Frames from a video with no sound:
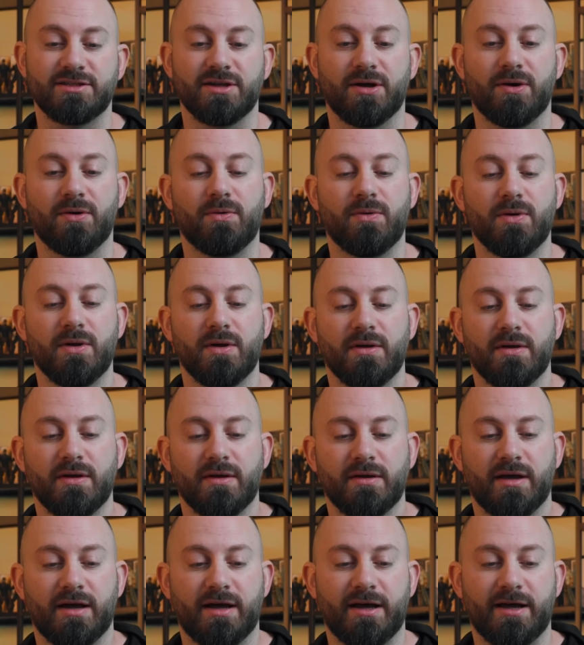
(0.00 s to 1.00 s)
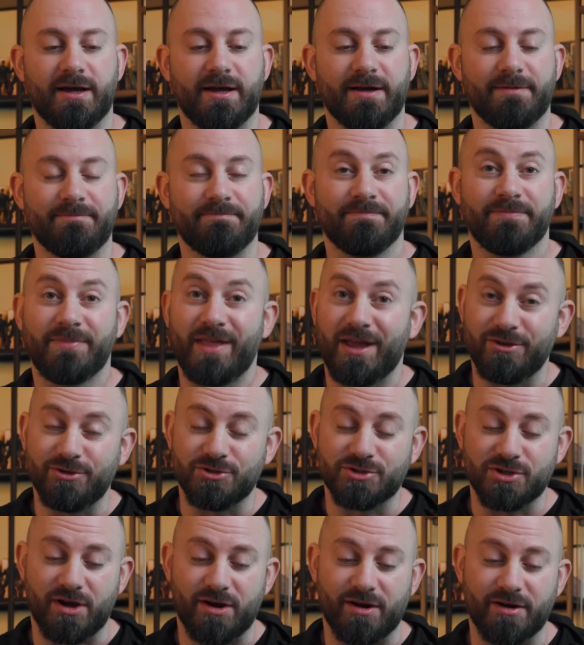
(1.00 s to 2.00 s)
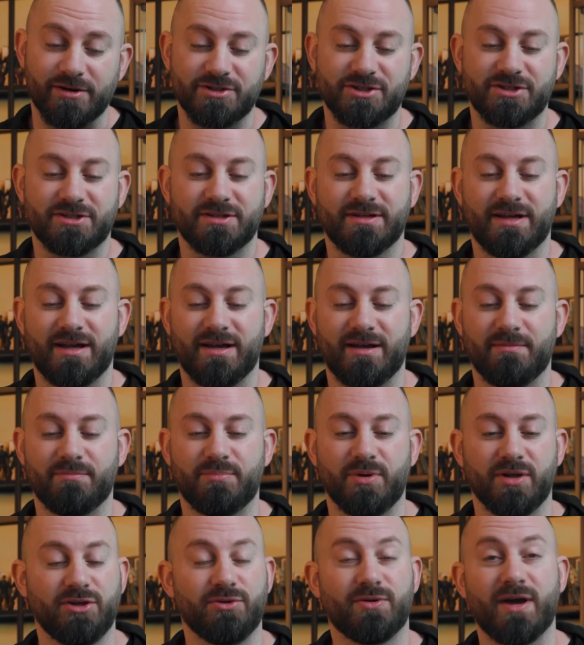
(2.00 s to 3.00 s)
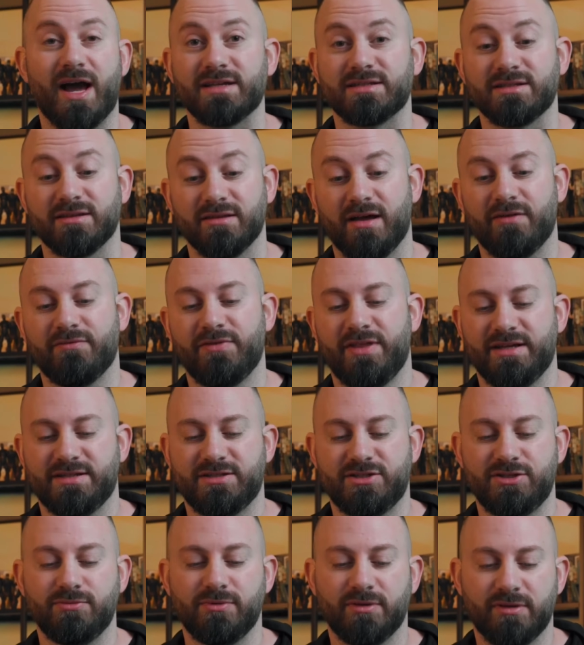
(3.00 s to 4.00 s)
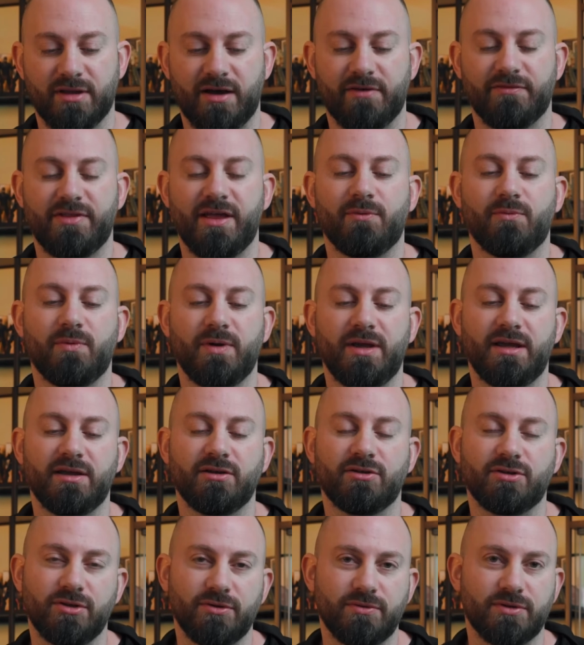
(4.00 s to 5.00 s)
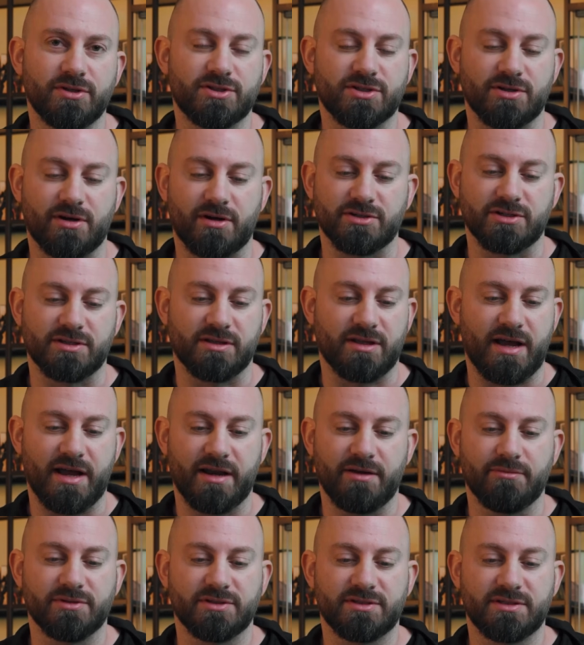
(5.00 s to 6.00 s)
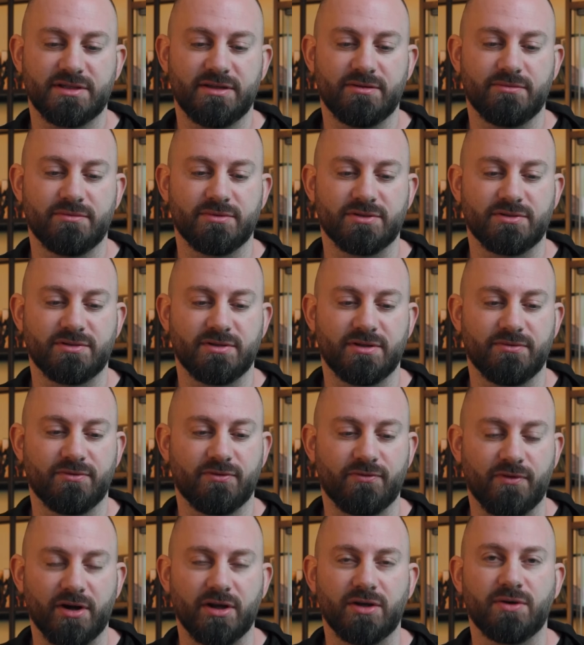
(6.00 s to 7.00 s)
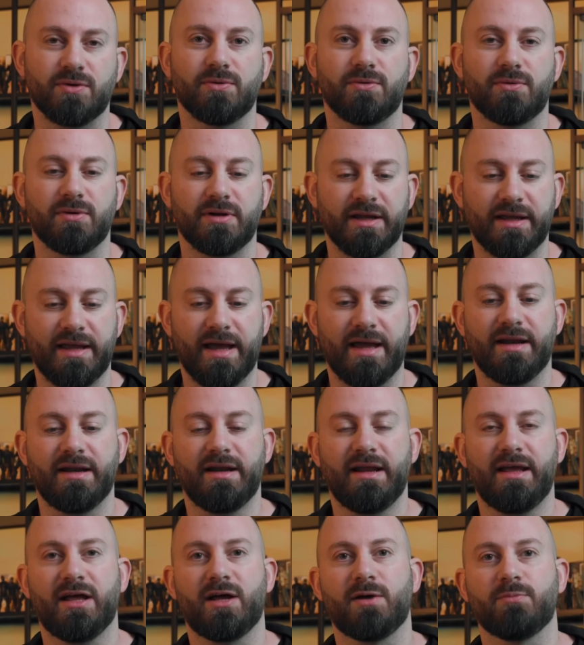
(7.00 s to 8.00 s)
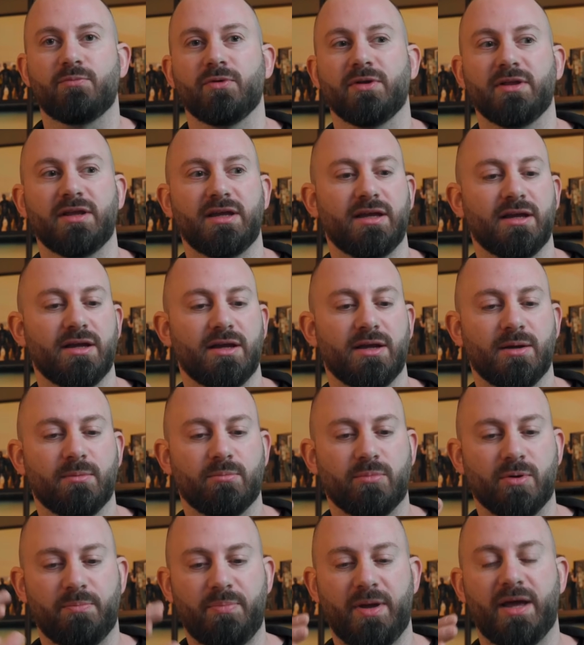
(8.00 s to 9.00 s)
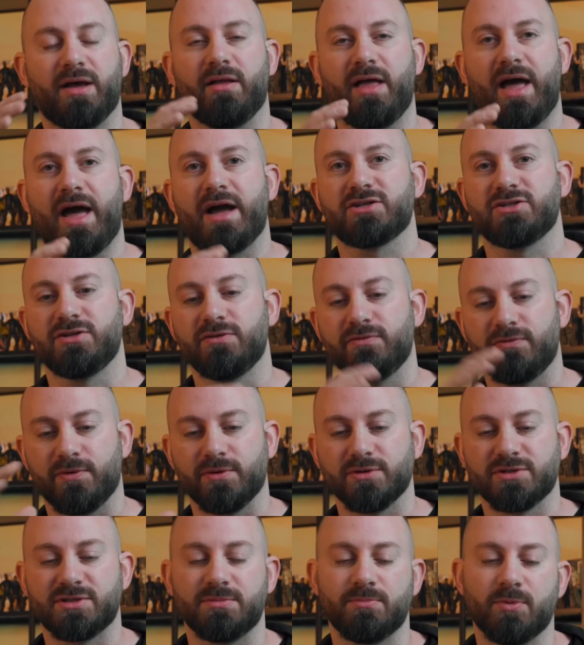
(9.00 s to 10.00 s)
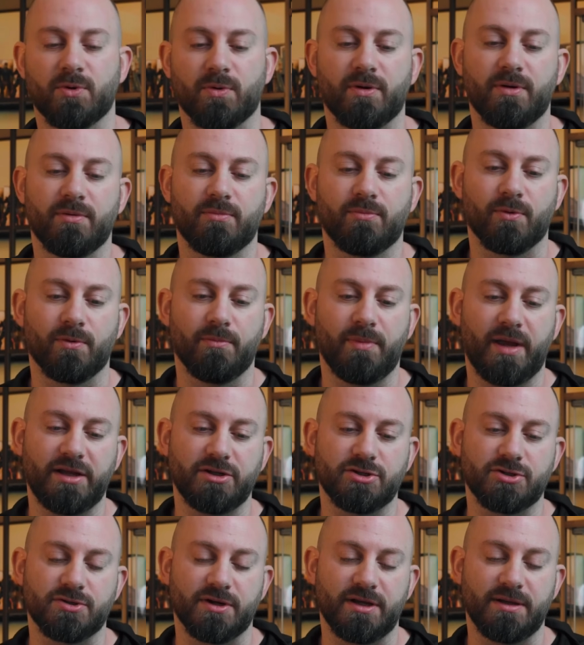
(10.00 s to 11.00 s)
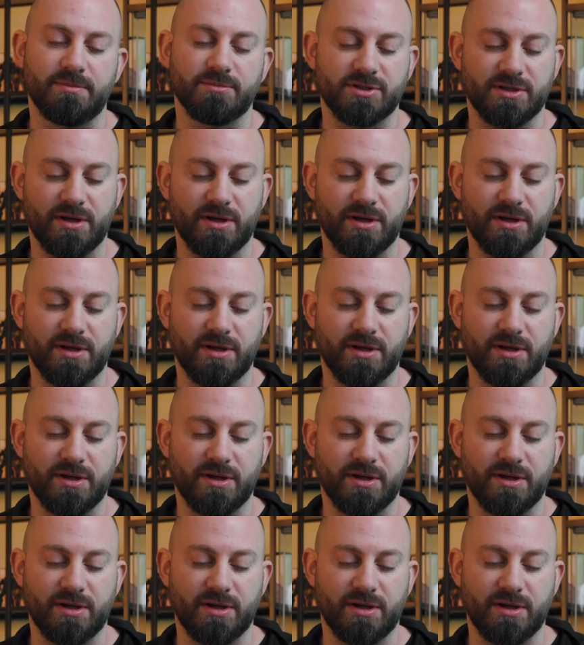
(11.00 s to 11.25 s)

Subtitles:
So thank you, Sarge. But you guys love this. You love that we included Sarge in the line. It was very cool. And again, it helped really propel Action Force to more mainstream.